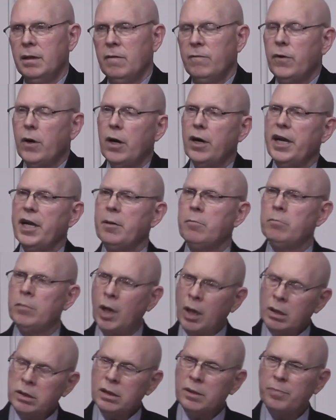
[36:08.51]
For in
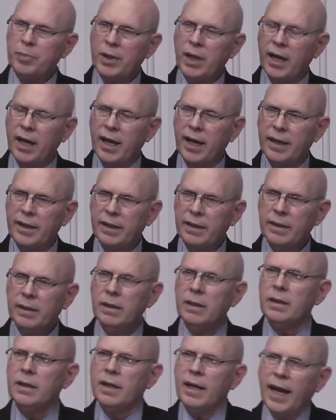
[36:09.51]
multiplying
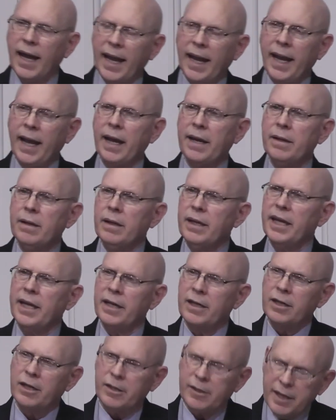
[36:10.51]
and
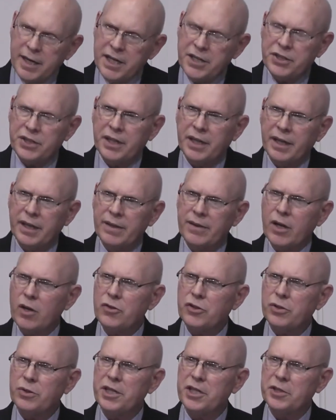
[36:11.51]
increasing,
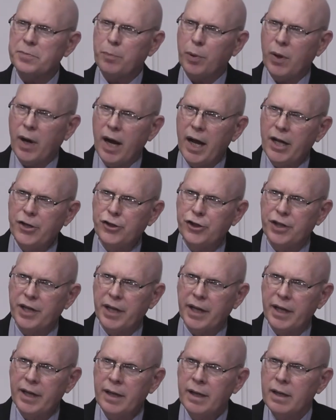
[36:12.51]
those are his
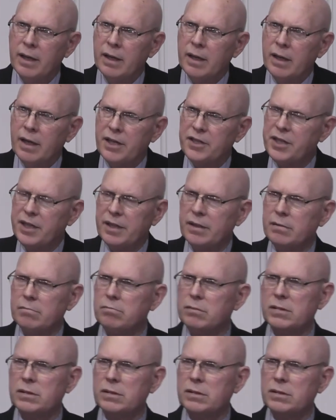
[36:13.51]
progeny, is he